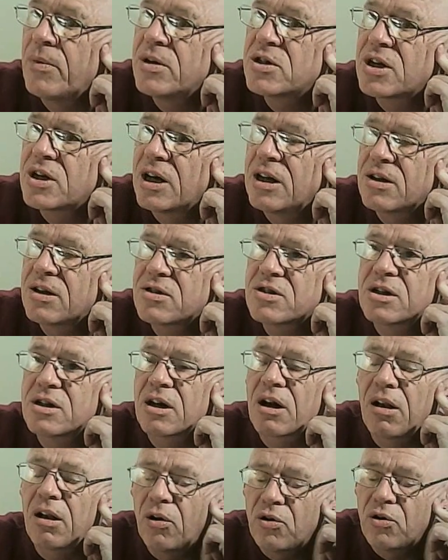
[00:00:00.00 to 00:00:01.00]
we say, this is a
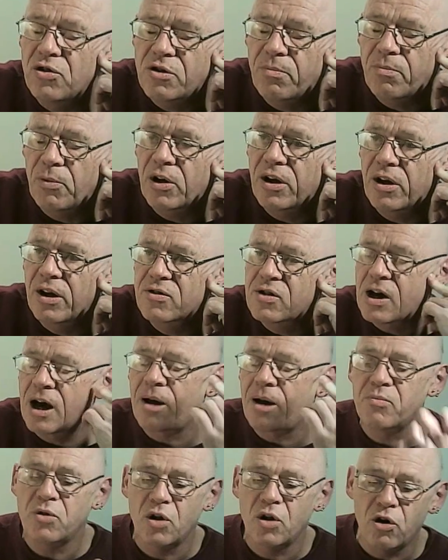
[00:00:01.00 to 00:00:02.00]
closed book
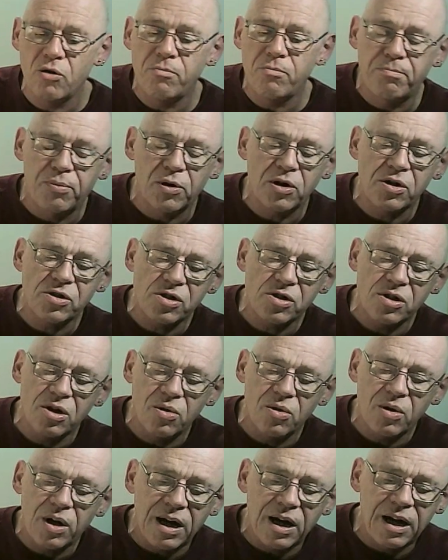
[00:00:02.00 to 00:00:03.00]
exam, no books,
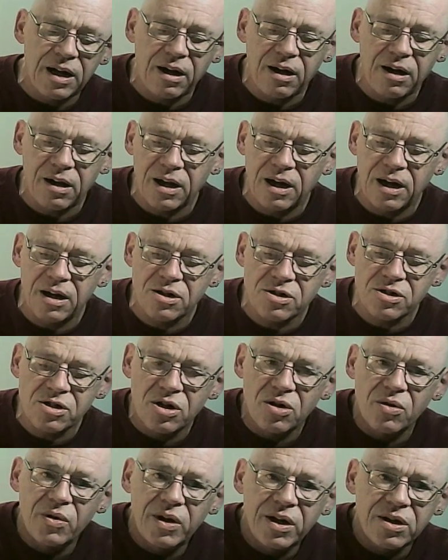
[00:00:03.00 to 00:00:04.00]
no calculators,
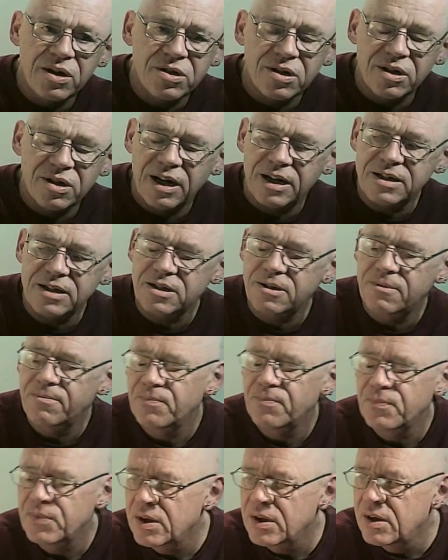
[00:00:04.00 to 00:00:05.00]
no internet,
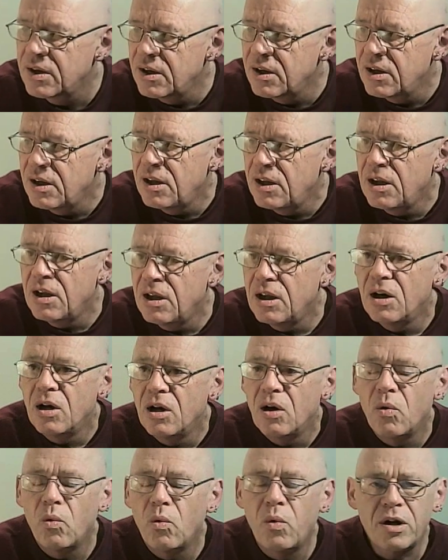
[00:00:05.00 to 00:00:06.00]

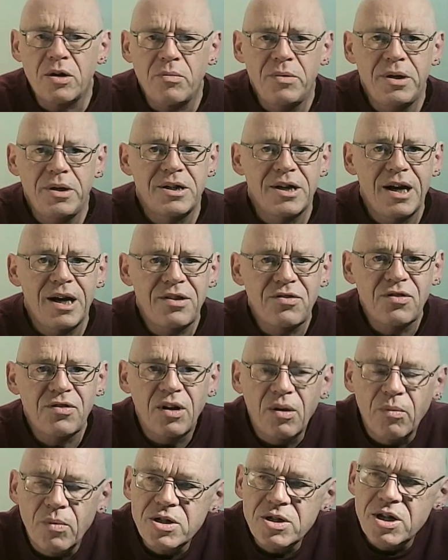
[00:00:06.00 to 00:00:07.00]
what are we
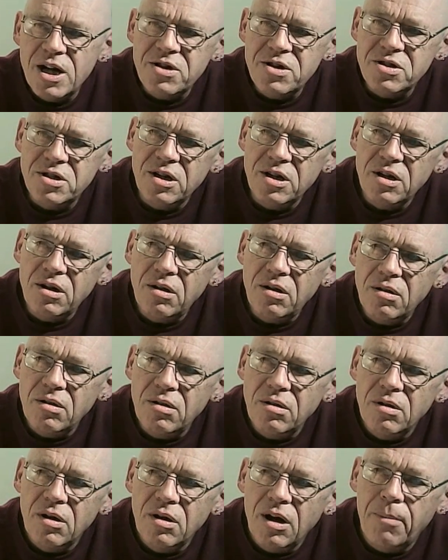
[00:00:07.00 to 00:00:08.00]
testing? We're testing
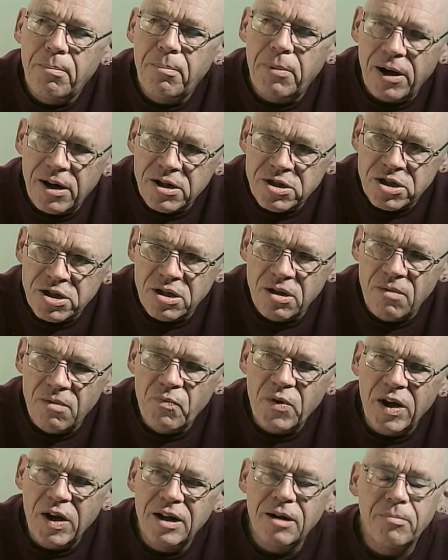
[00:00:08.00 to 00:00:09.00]
a
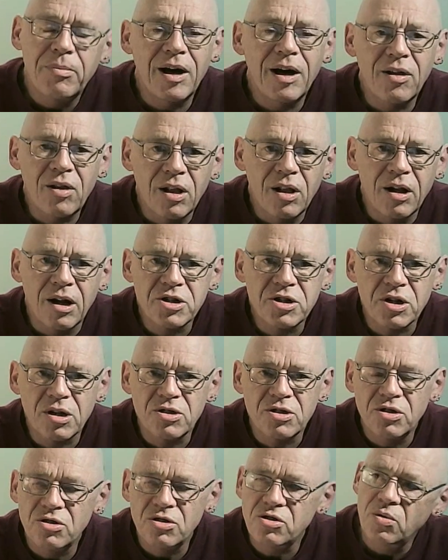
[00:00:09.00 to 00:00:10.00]
person in a
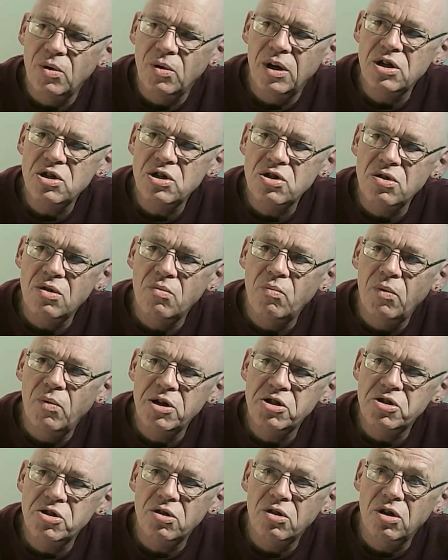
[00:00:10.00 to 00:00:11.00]
pathological situation in
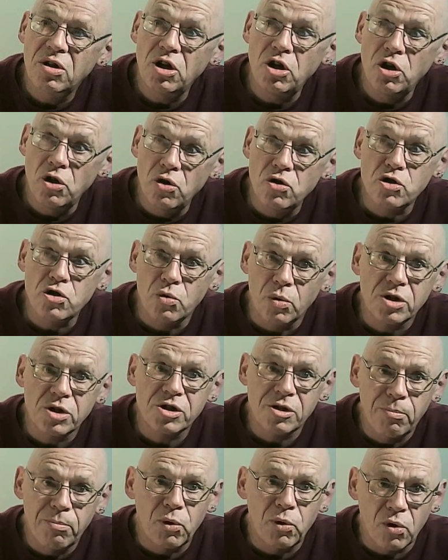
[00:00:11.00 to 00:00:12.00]
which the usual
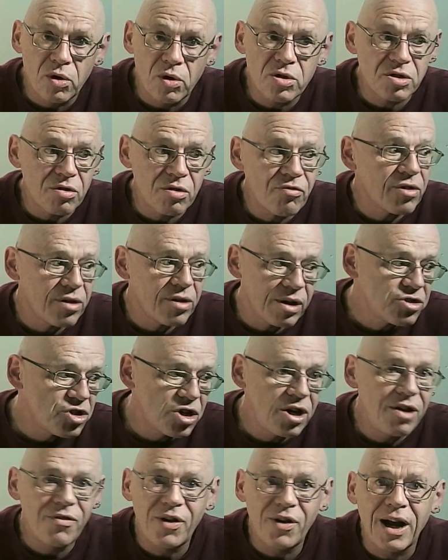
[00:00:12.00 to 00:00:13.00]
supports for
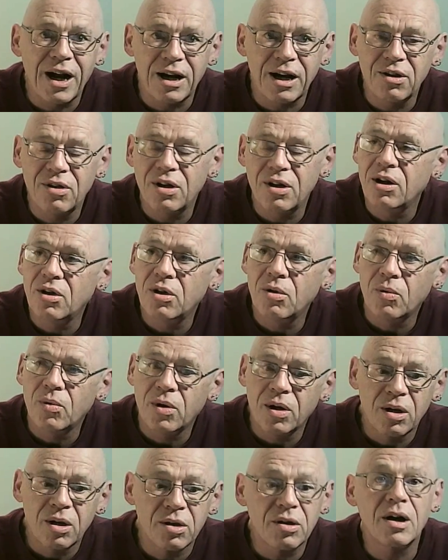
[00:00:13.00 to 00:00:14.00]
achieving anything in the
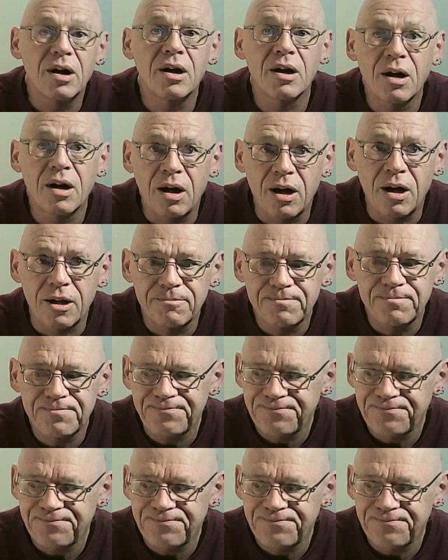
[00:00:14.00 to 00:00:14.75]
world are gone.